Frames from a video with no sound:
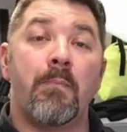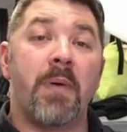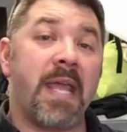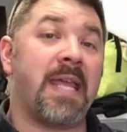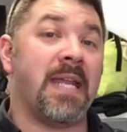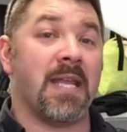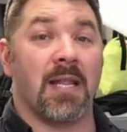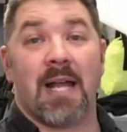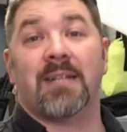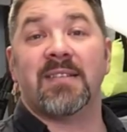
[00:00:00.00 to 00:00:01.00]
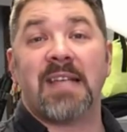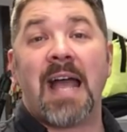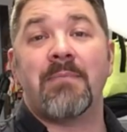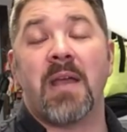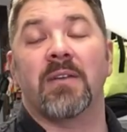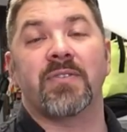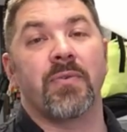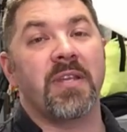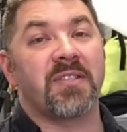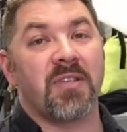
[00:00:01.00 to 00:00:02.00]
but he didn't like the side mount.
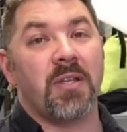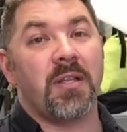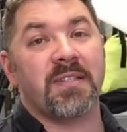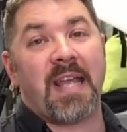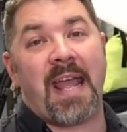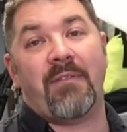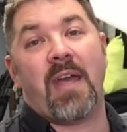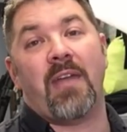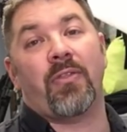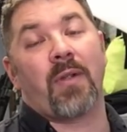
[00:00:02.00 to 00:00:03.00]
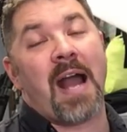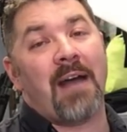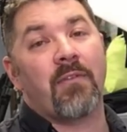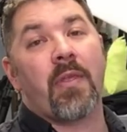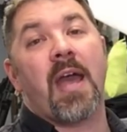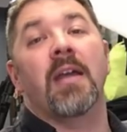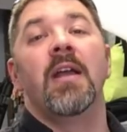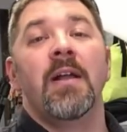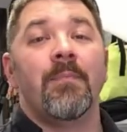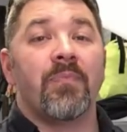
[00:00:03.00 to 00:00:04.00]
So his son doesn't have that thrive or that
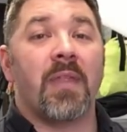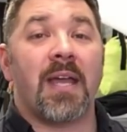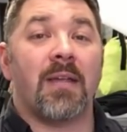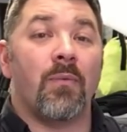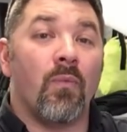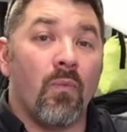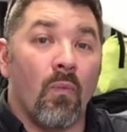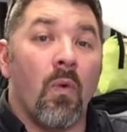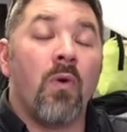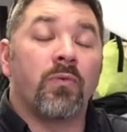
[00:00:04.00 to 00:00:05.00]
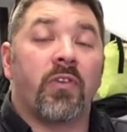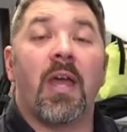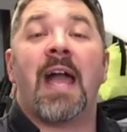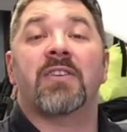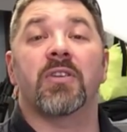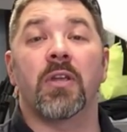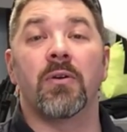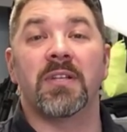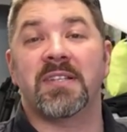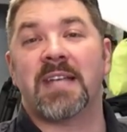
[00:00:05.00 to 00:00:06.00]
want to actually
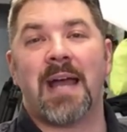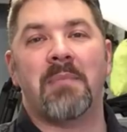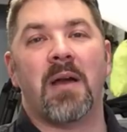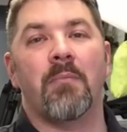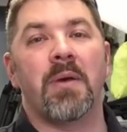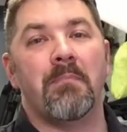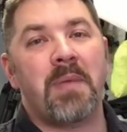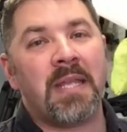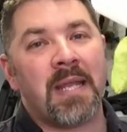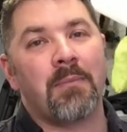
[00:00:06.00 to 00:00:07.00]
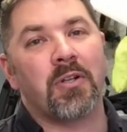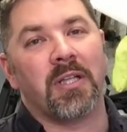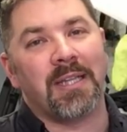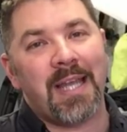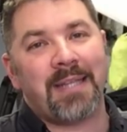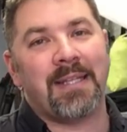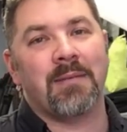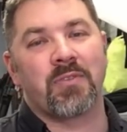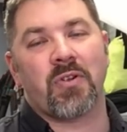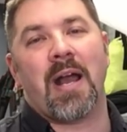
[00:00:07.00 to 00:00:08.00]
go into side mount. But being able to let
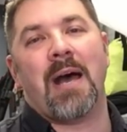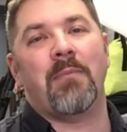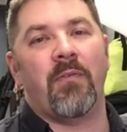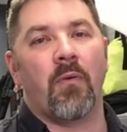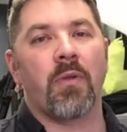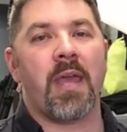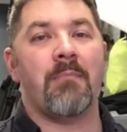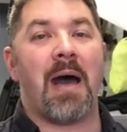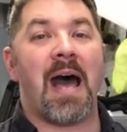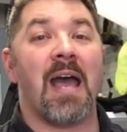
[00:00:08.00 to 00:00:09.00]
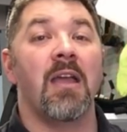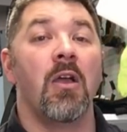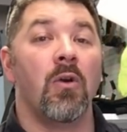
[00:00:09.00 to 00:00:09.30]
them try it before they buy it